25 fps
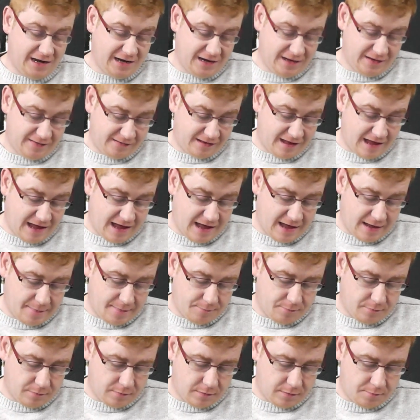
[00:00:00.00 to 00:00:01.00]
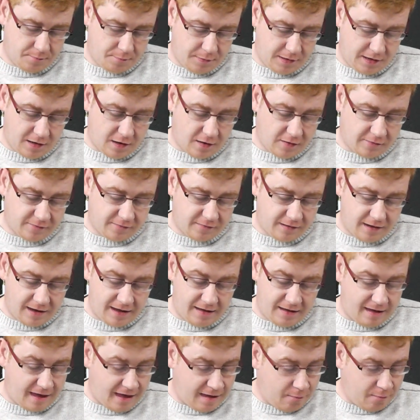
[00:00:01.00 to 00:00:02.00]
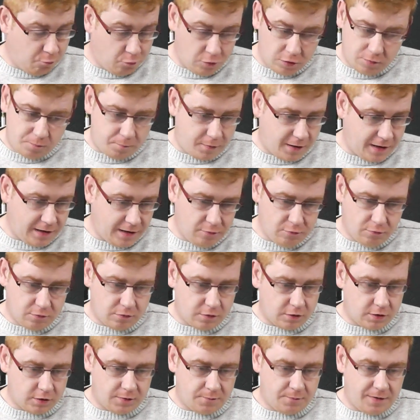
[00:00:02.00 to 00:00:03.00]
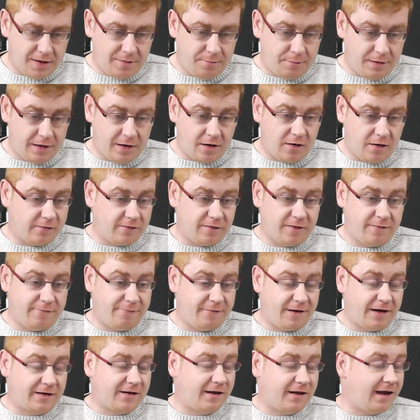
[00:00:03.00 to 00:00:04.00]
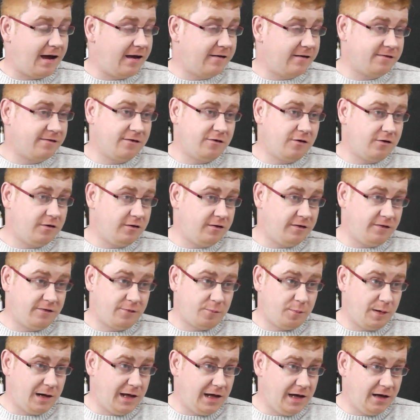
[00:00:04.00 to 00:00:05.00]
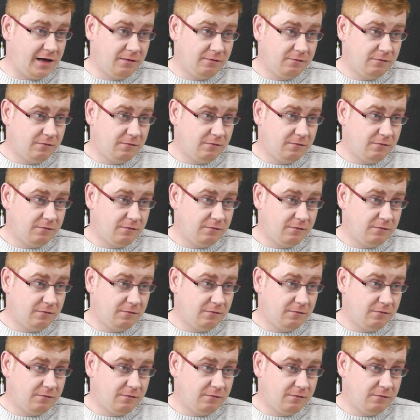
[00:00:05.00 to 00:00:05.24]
Is that because it, it would be no good to me because of the fact it hasn't got a display